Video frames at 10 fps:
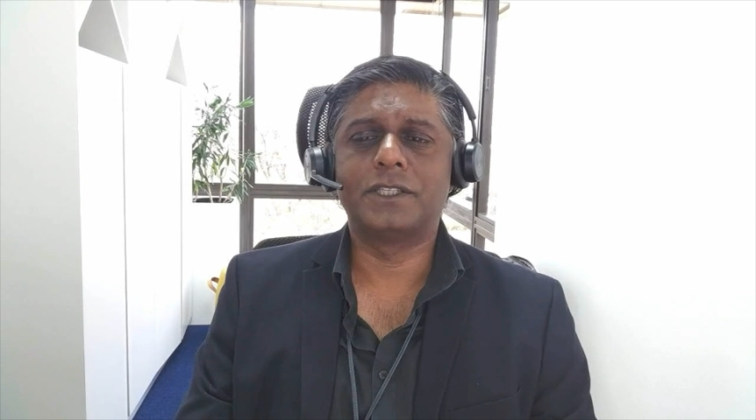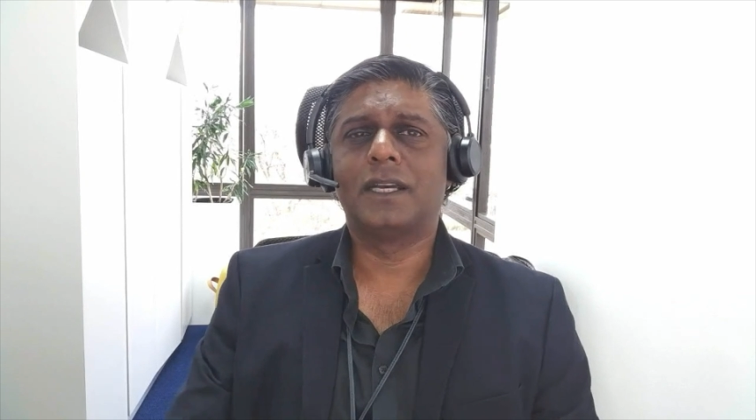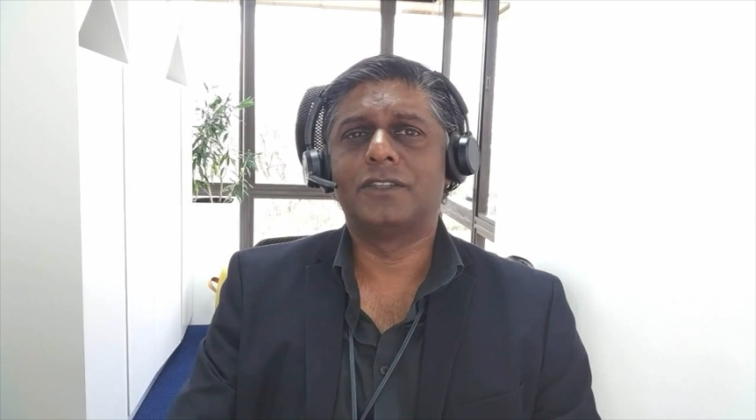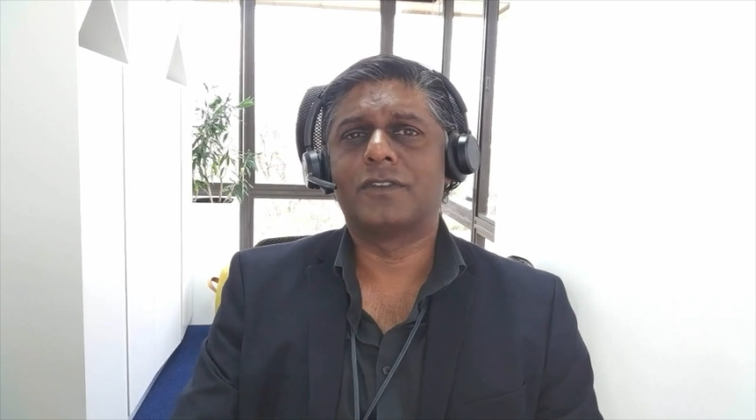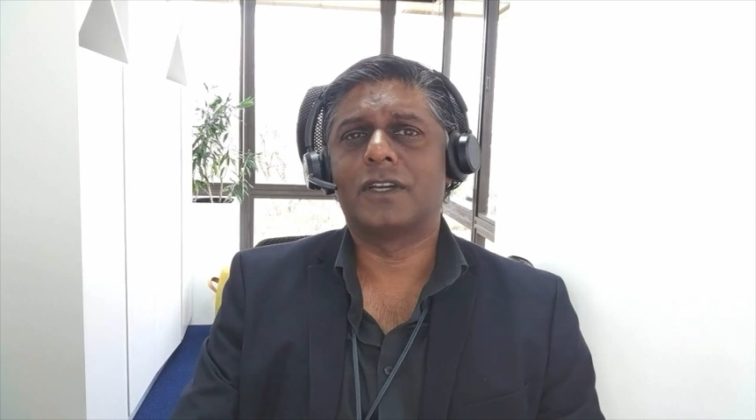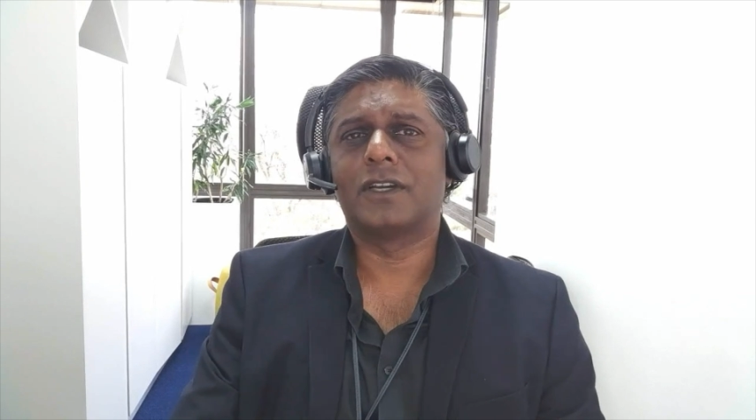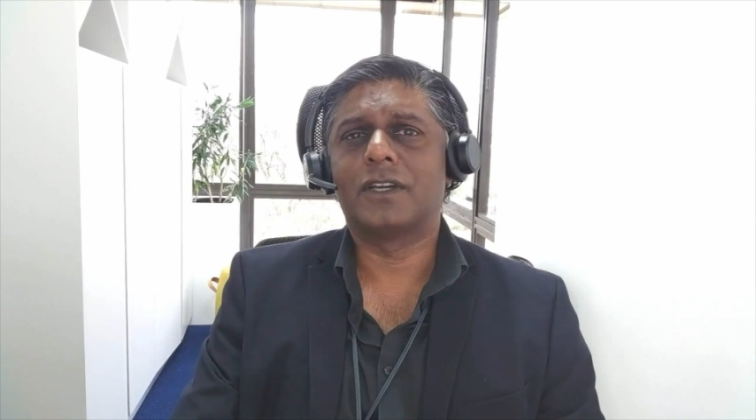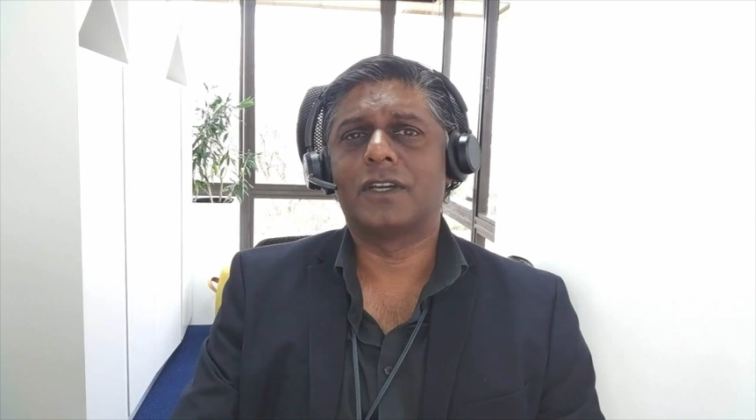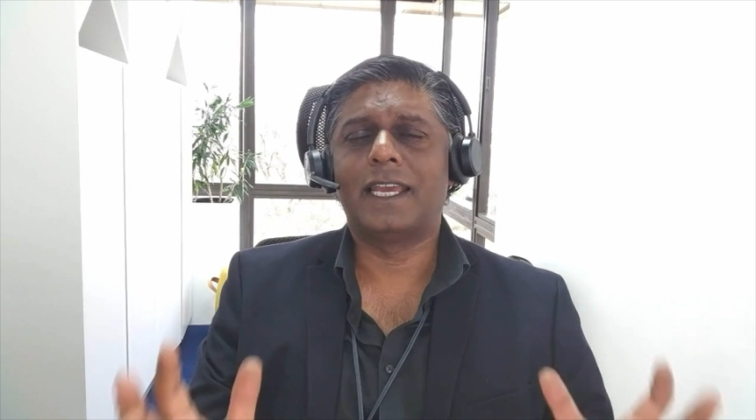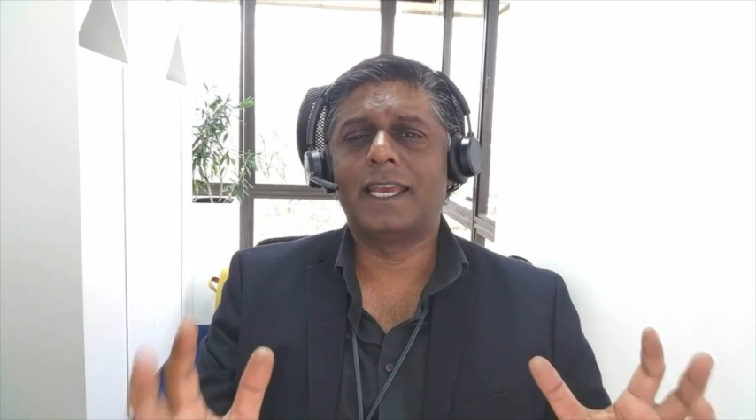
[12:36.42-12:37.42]
and you've got a
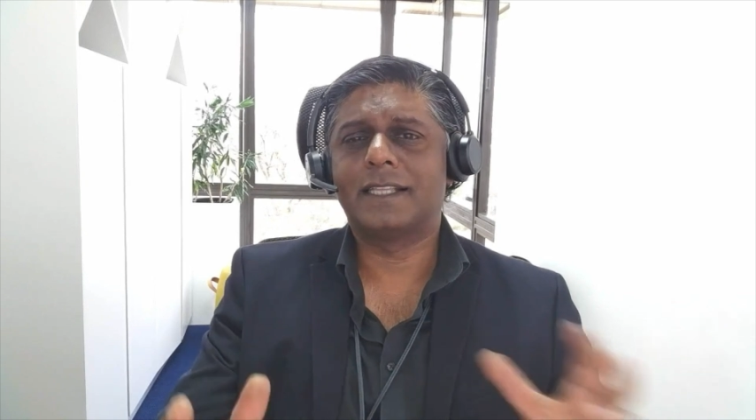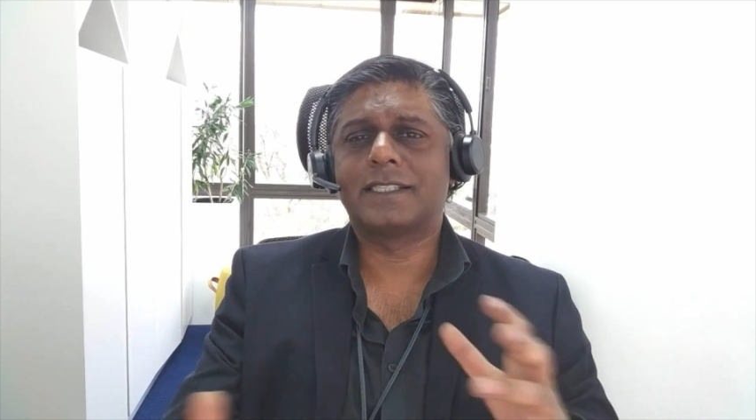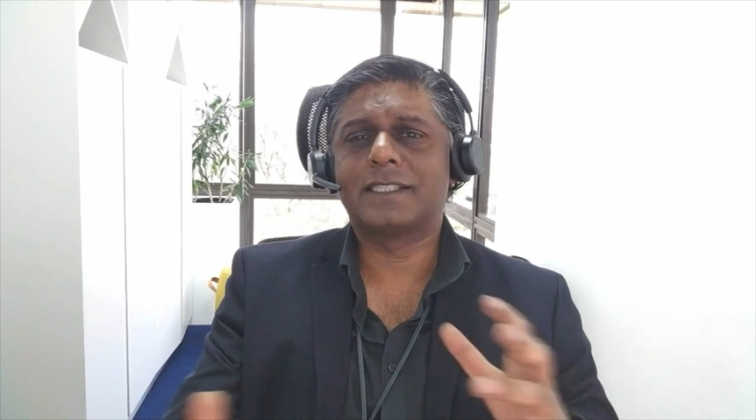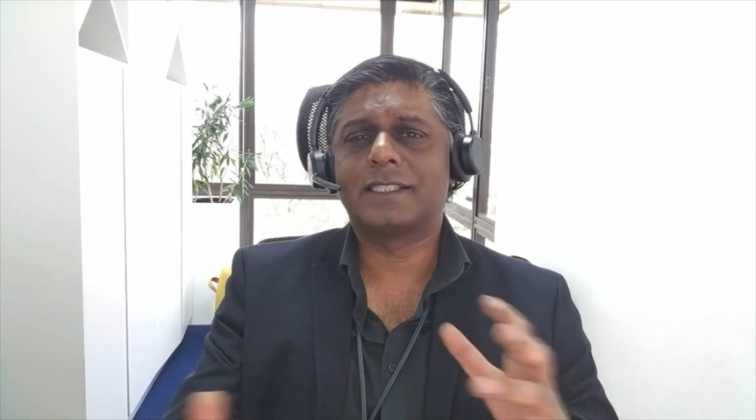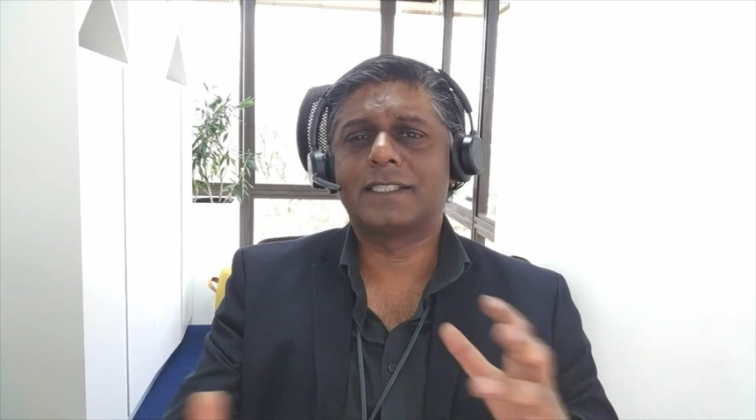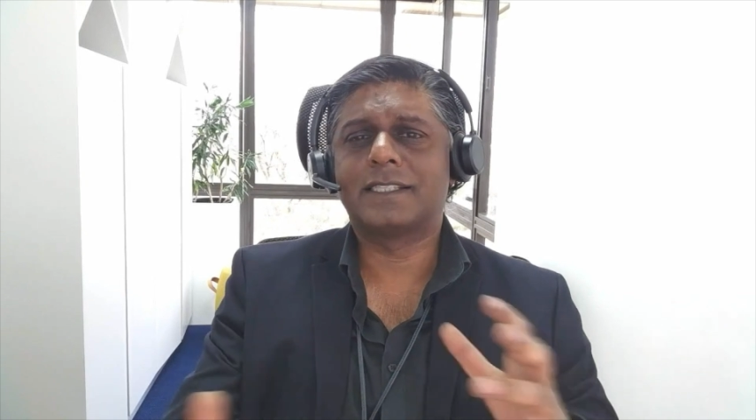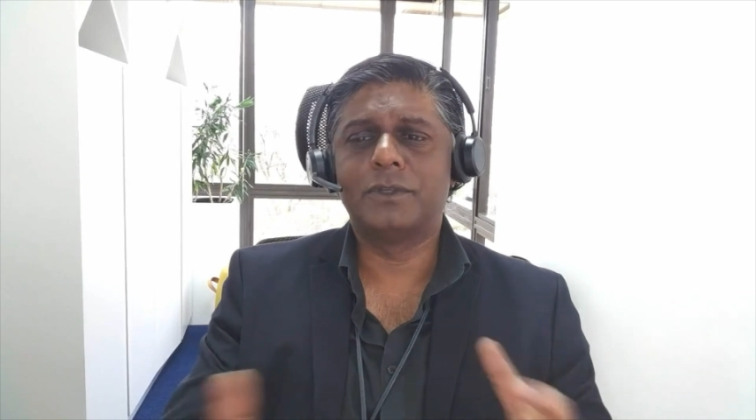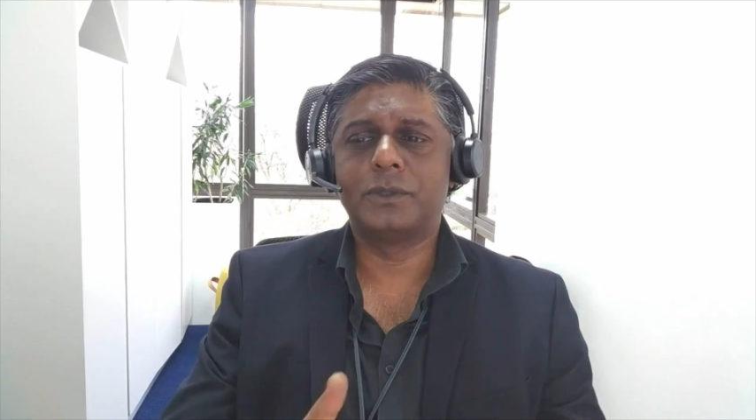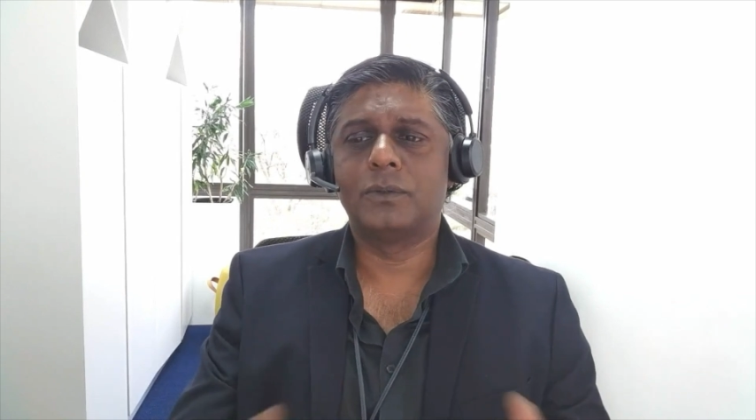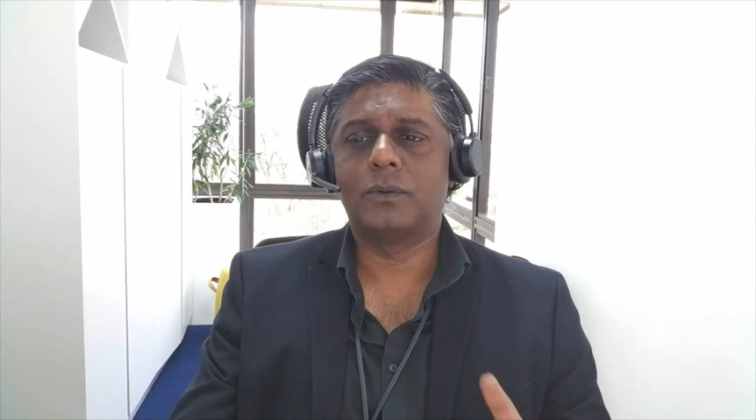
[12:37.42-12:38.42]
lot of ads coming in
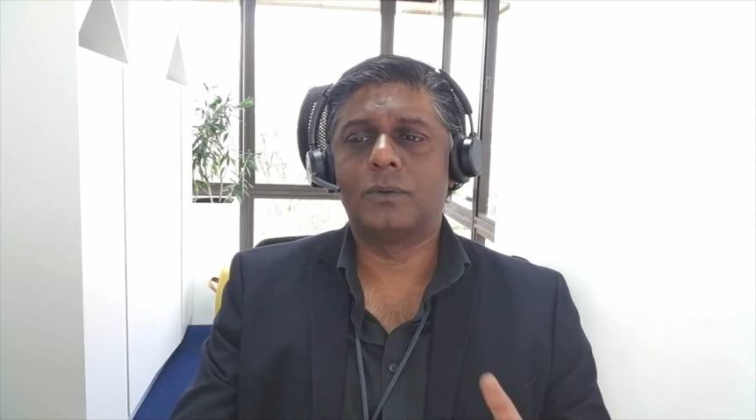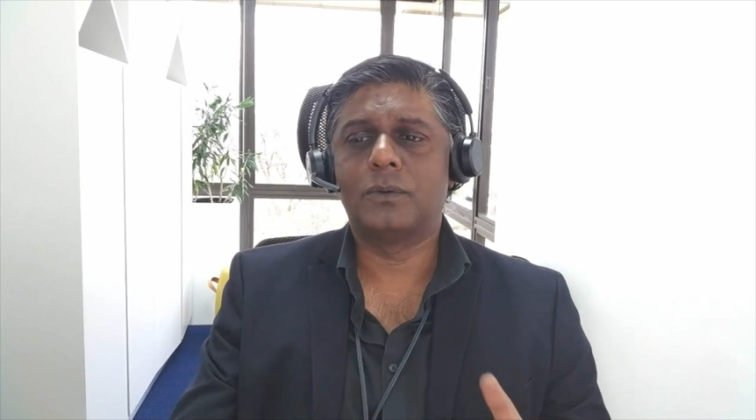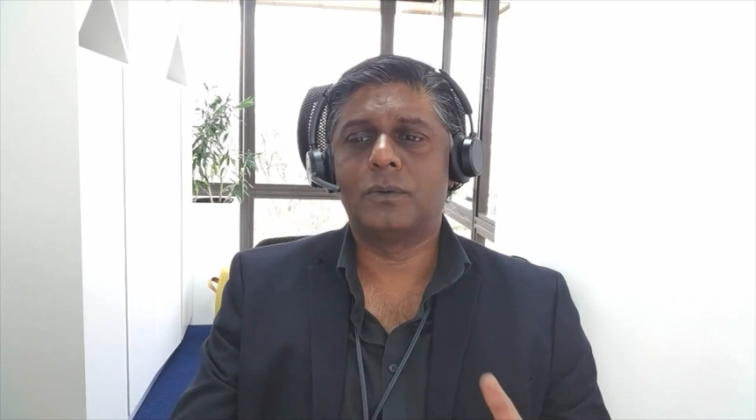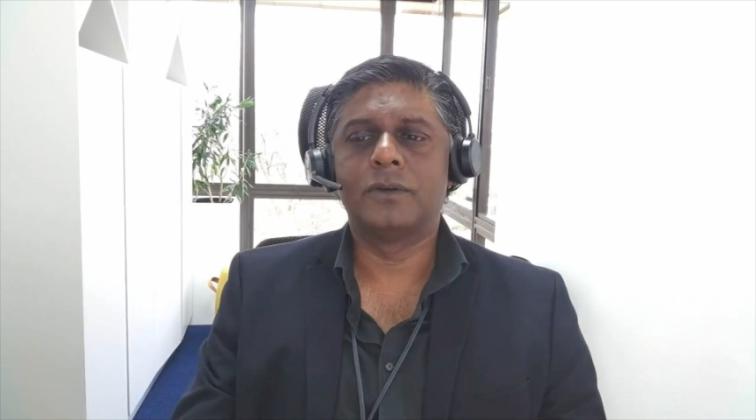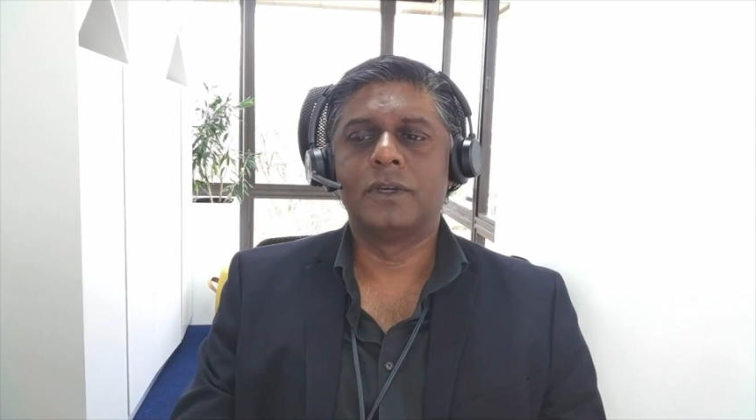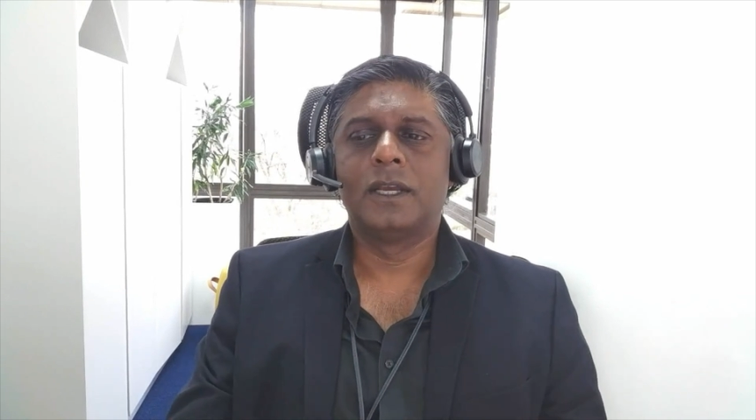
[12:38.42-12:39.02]
between all of you,